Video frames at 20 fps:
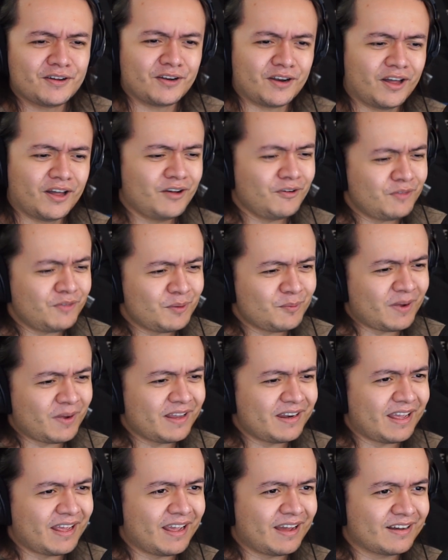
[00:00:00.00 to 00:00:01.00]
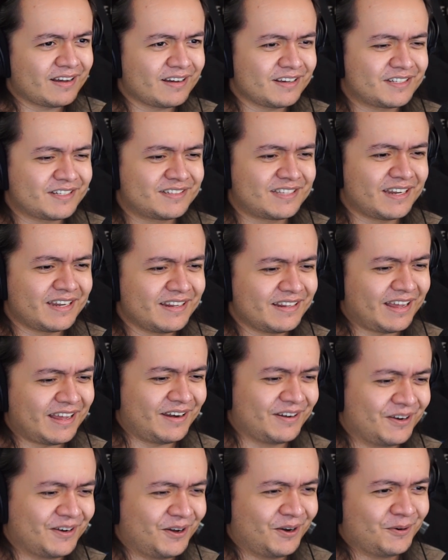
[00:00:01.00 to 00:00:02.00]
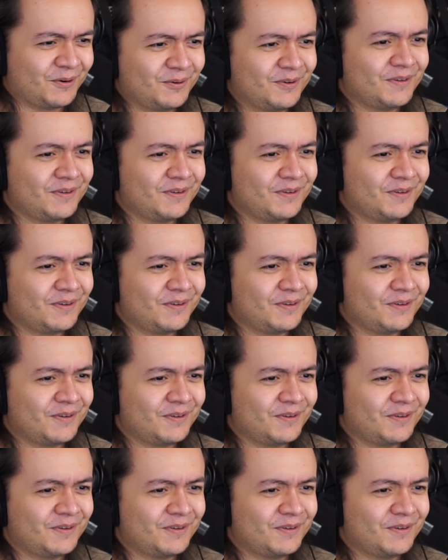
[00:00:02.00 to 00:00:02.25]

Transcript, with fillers: Love the way they are extending that note.